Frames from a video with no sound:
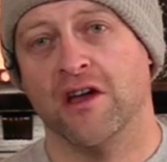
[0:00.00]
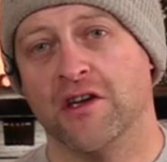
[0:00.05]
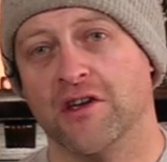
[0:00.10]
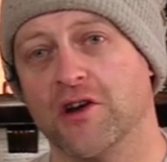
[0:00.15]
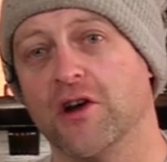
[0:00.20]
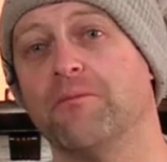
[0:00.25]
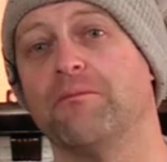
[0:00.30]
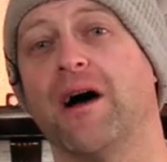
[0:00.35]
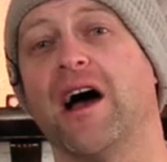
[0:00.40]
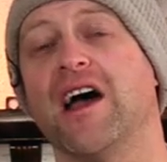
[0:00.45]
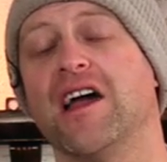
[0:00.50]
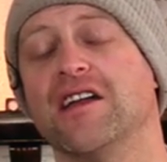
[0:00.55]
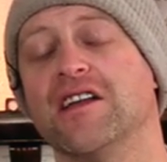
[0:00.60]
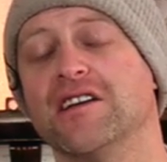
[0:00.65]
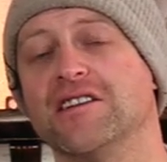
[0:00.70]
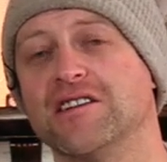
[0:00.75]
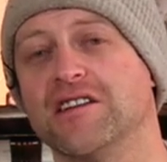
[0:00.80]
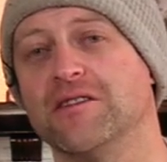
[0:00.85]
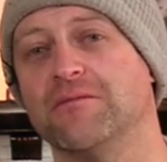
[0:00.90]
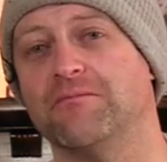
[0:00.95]
You're buying
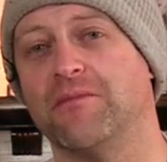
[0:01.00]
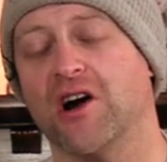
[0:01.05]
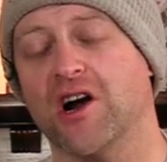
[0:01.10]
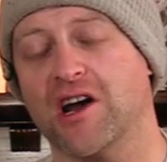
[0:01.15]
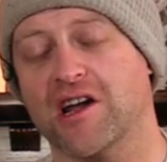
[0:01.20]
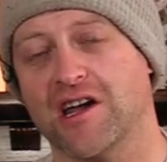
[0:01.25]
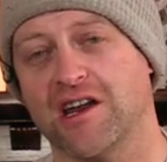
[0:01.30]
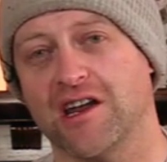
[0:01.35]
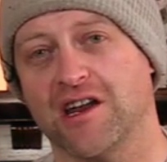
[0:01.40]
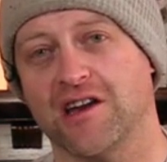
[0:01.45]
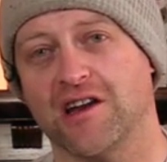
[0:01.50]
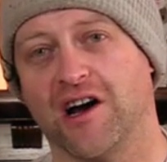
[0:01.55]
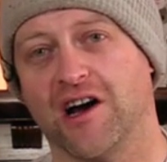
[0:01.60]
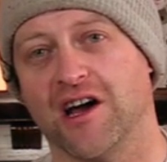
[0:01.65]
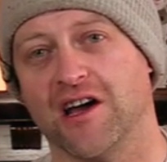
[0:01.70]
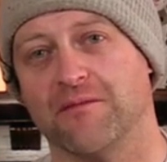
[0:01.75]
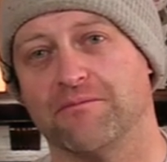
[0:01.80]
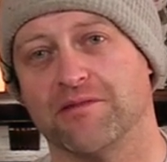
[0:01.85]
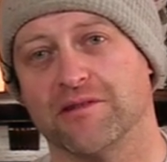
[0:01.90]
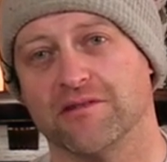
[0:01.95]
into the marketing
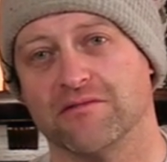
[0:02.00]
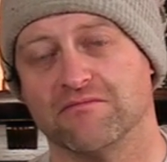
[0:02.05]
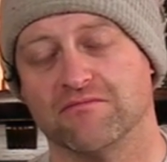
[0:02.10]
hype.